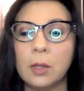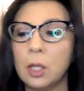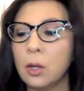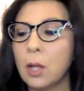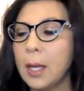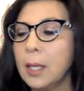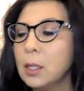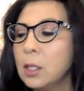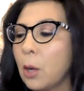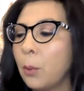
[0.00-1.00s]
to your
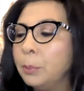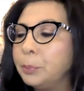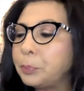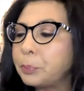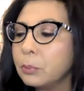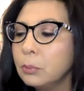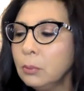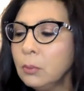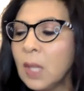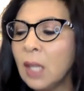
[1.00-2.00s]
clients. So
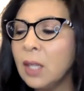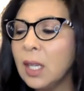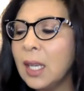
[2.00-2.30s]
the